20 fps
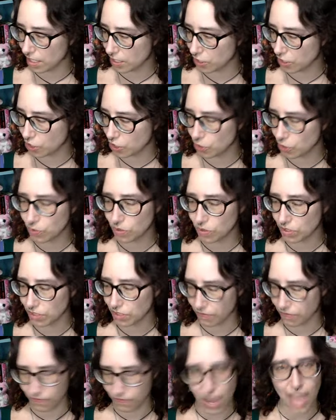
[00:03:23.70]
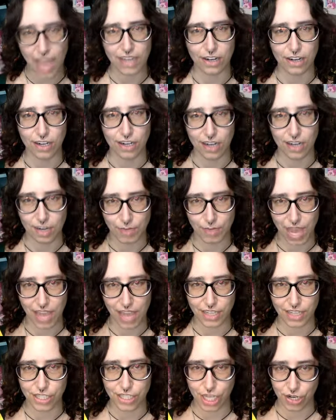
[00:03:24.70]
Jeweled Fire
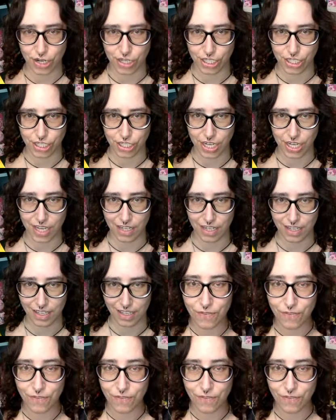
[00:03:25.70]
by Sharon Shin.